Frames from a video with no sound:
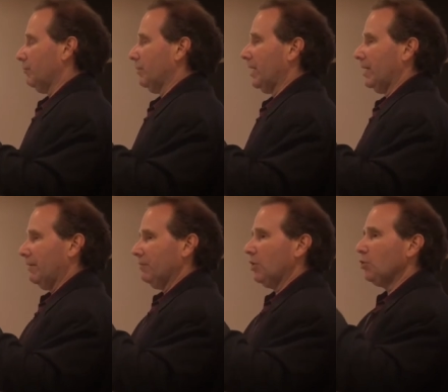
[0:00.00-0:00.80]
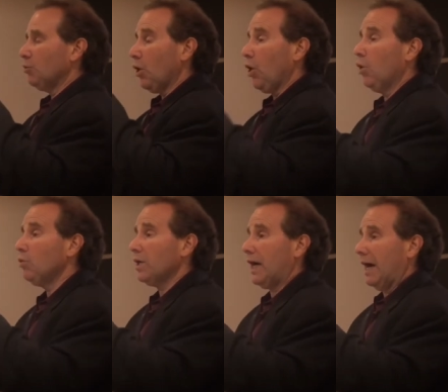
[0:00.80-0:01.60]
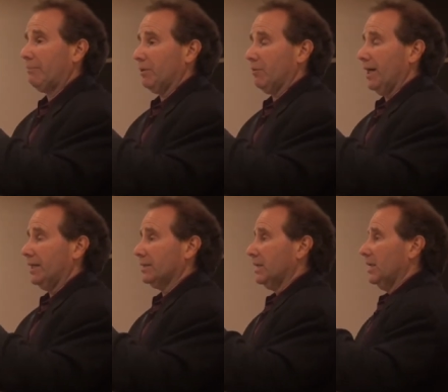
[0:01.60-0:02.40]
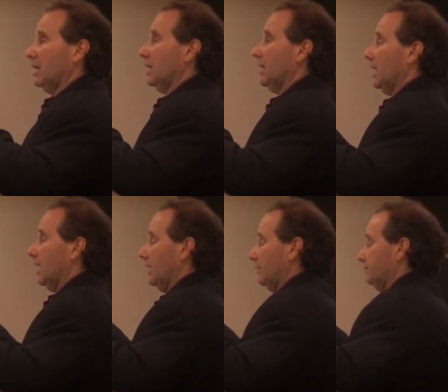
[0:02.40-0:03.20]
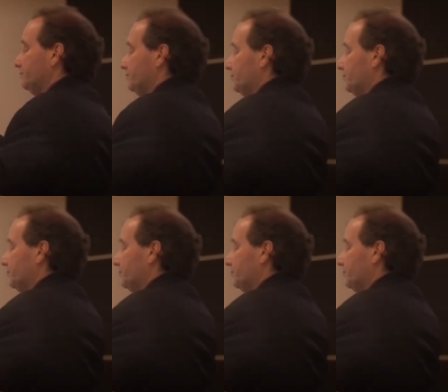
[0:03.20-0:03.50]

And we even though you own the copyright um,